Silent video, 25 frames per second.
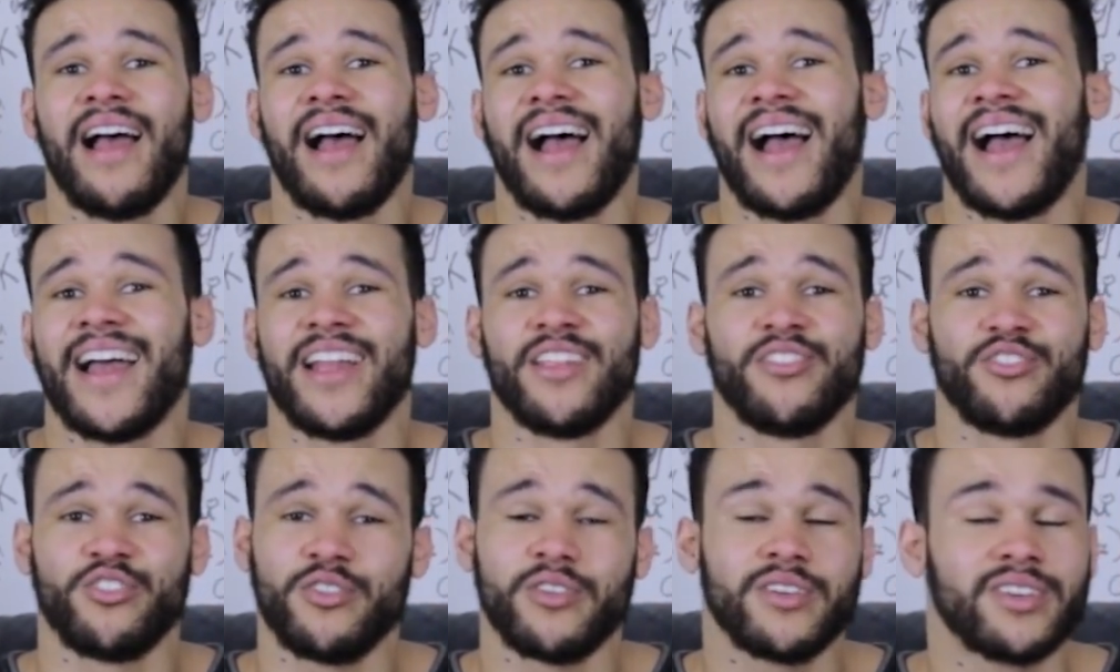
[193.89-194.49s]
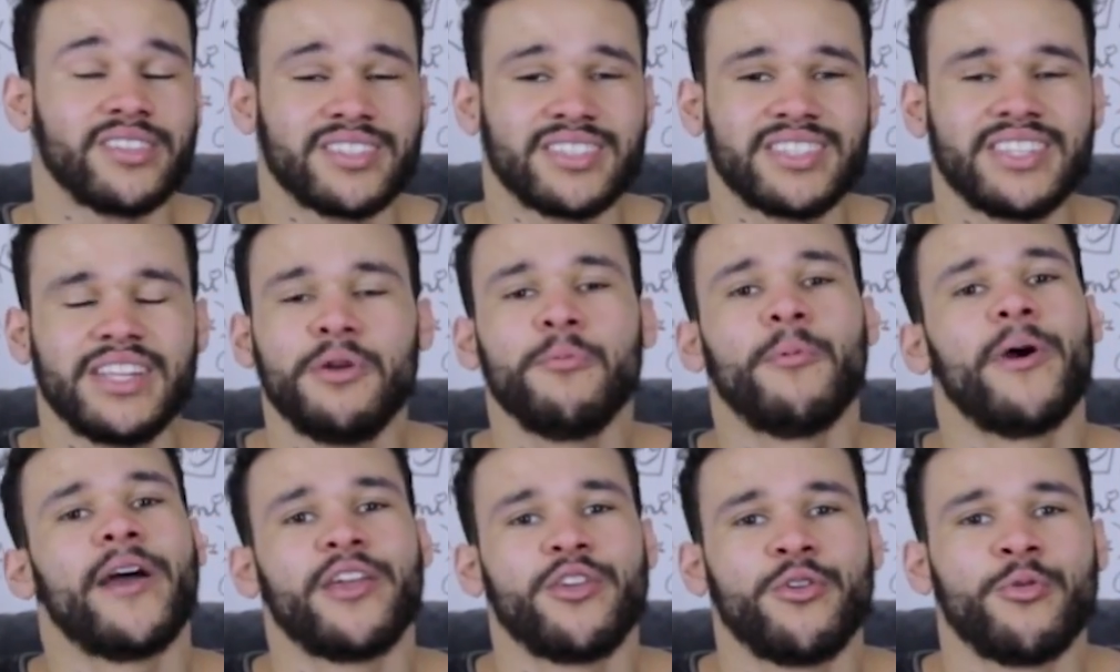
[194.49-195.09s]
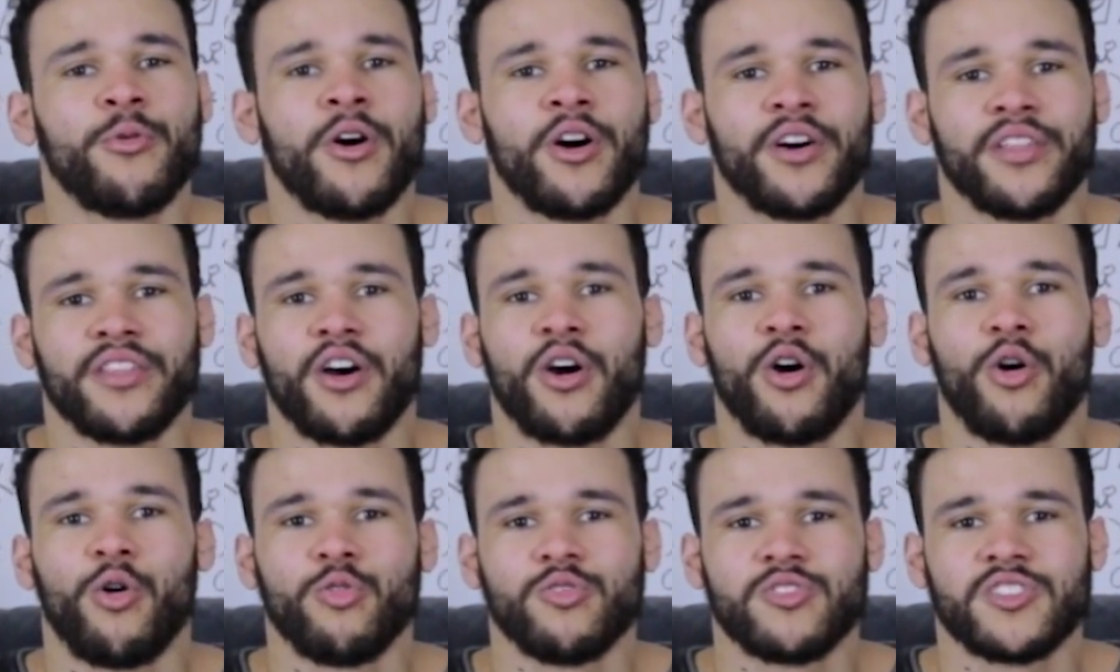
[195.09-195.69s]
And you can see where you are the
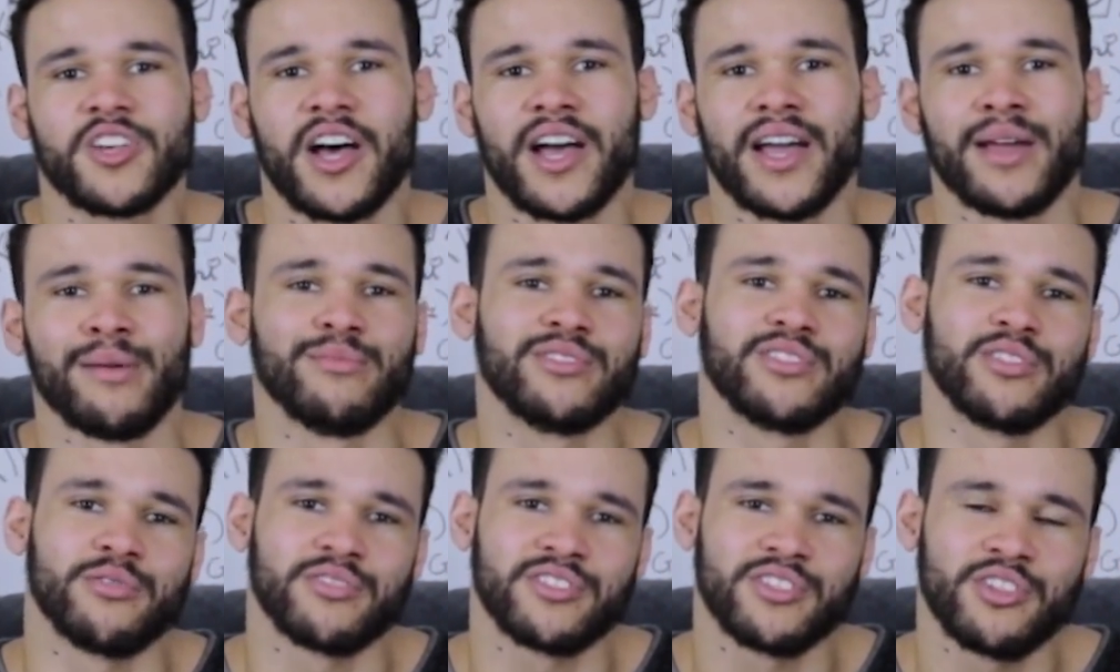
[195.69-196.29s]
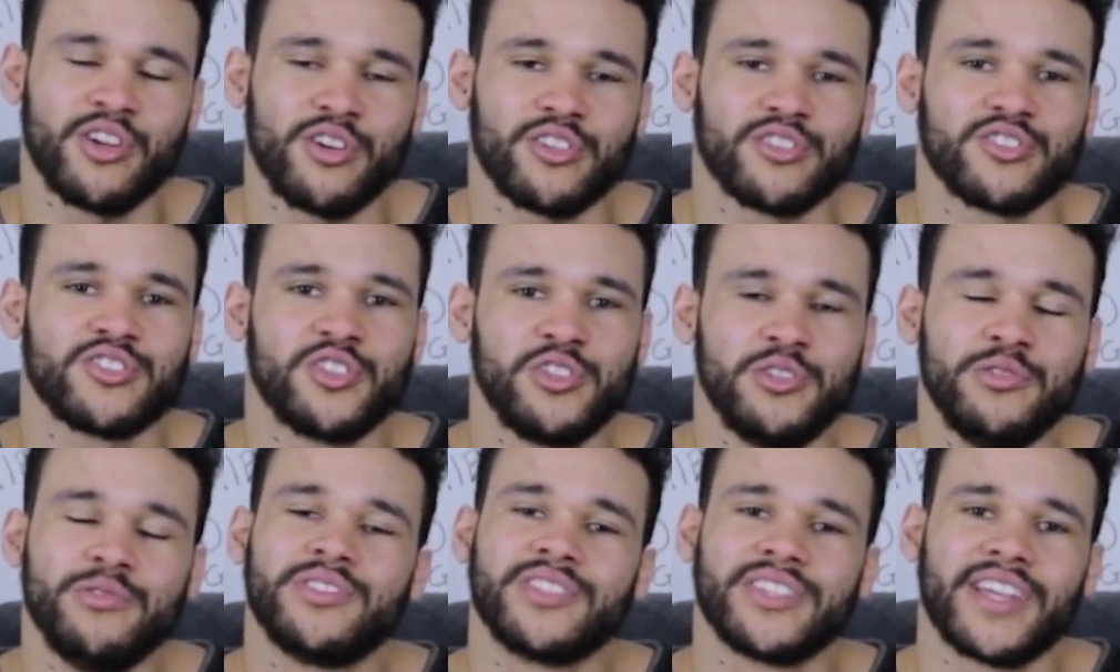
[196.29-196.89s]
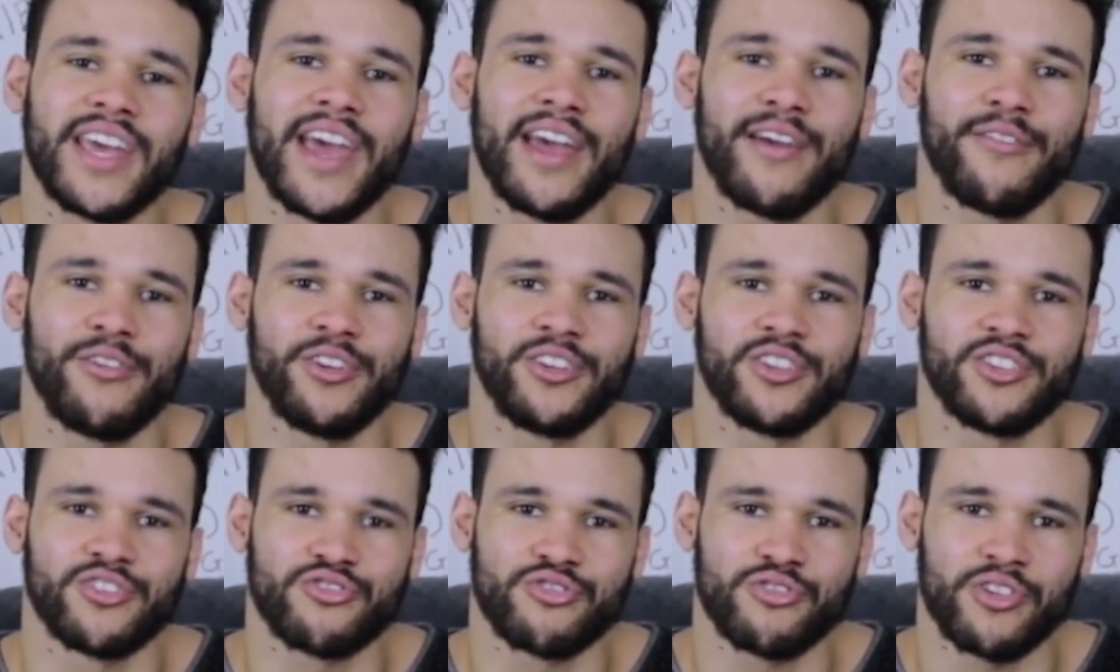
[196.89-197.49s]
whole time, so it's not too scary
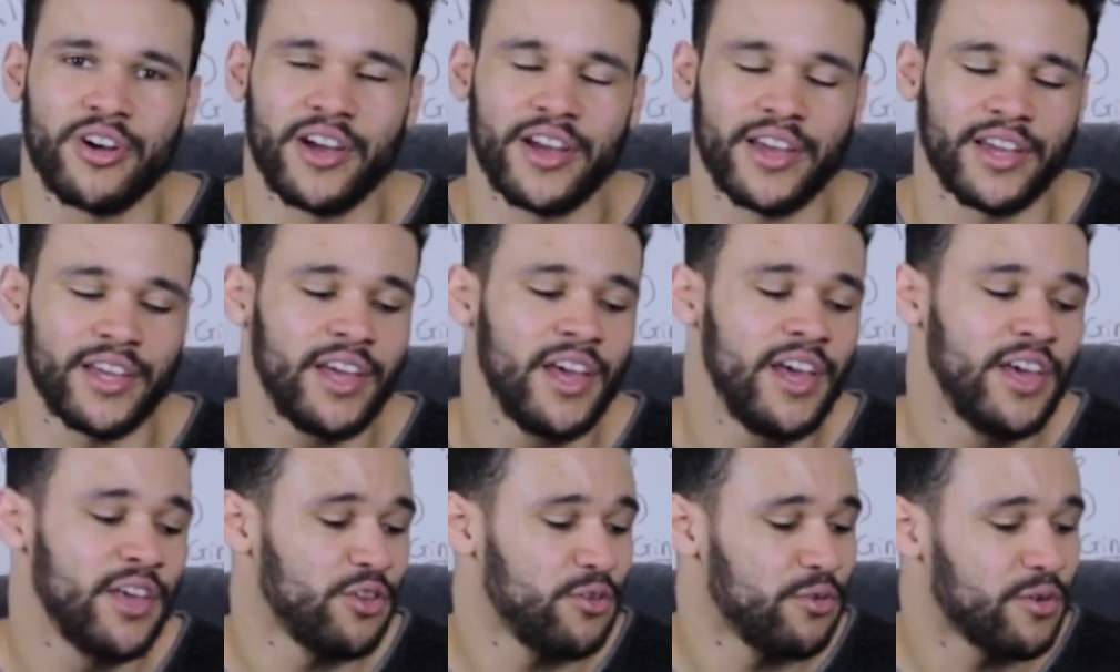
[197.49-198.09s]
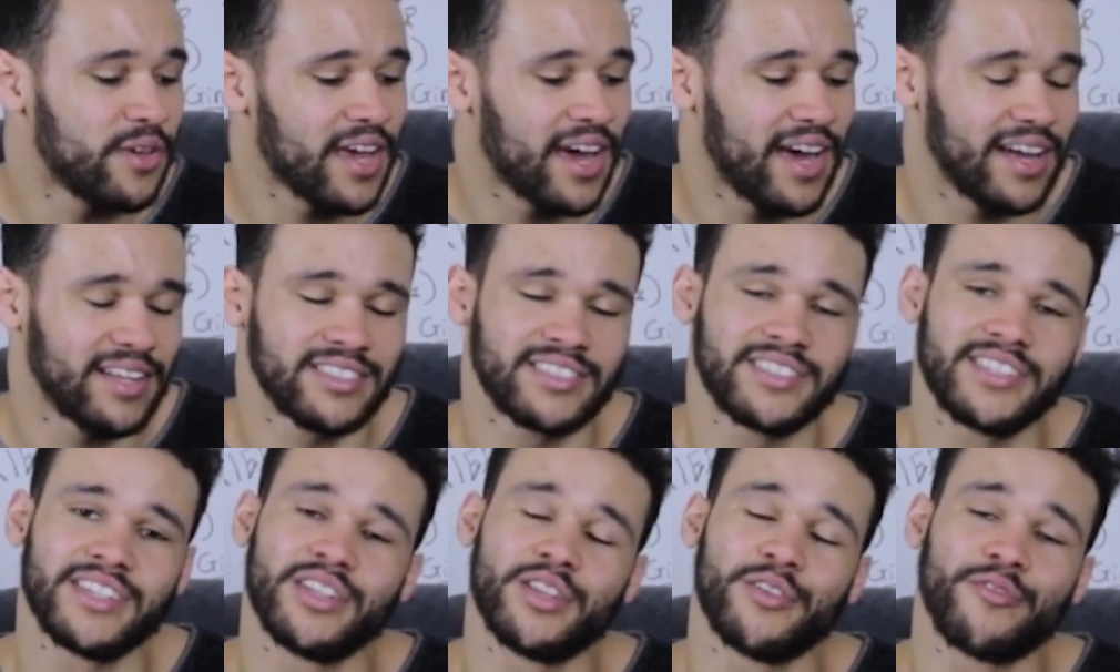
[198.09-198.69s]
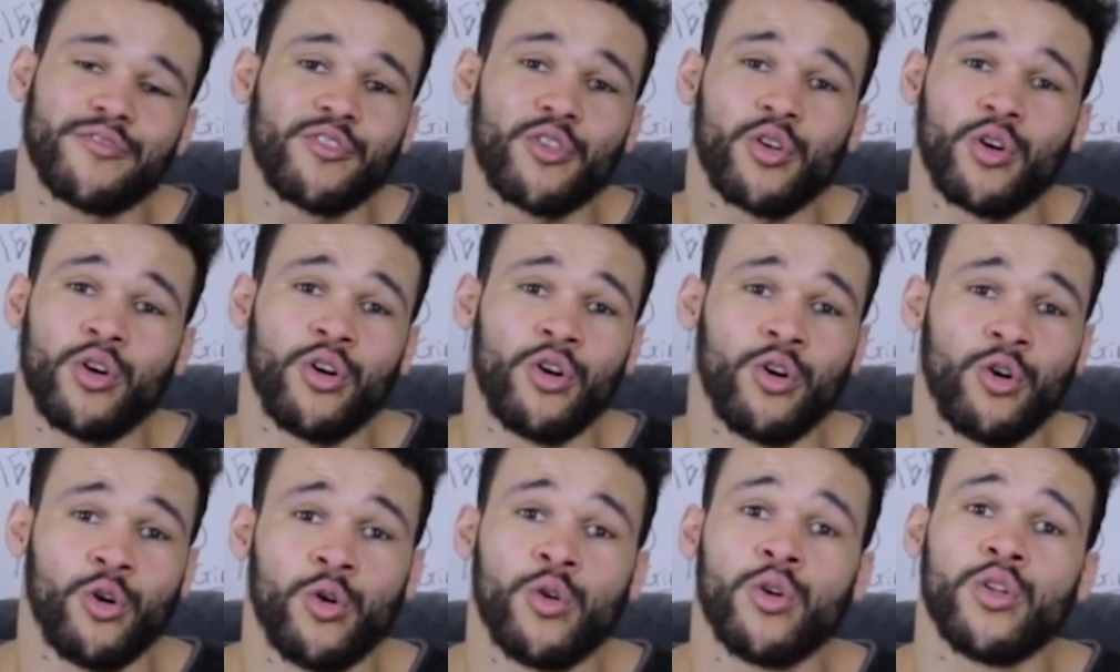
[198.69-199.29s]
to try. You can see the
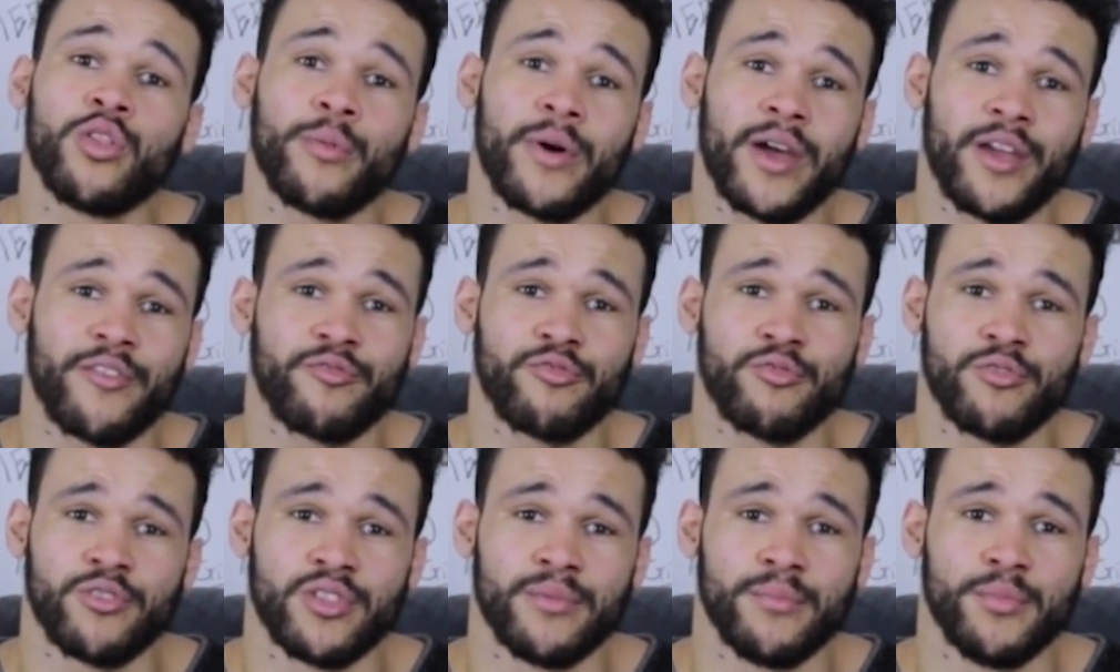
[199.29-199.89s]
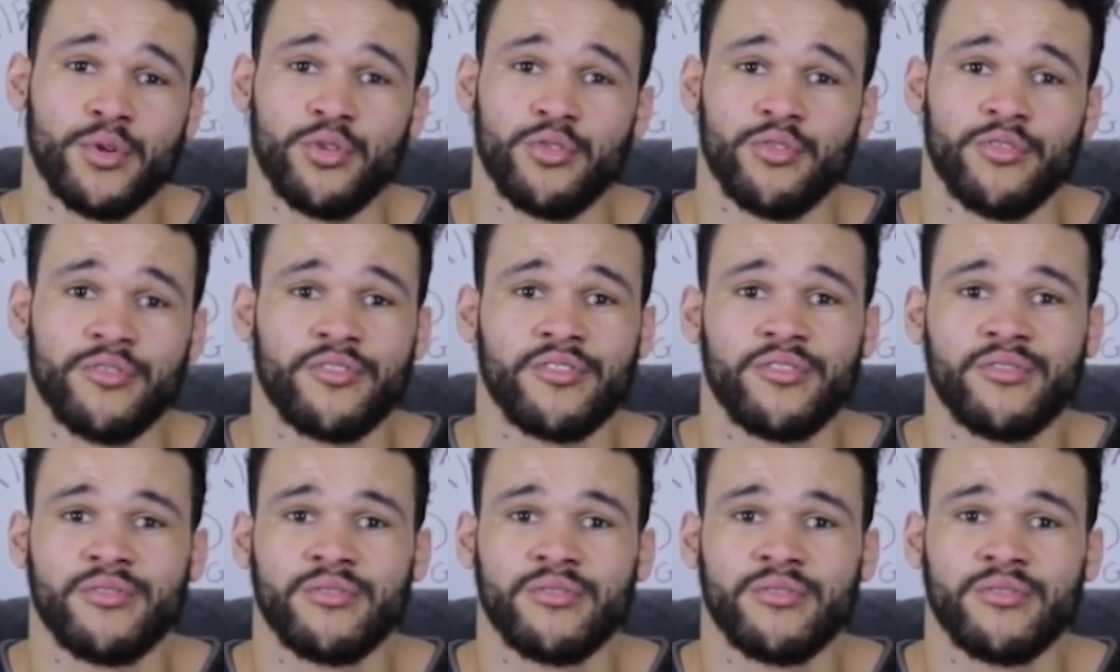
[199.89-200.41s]
floor all the way through the move.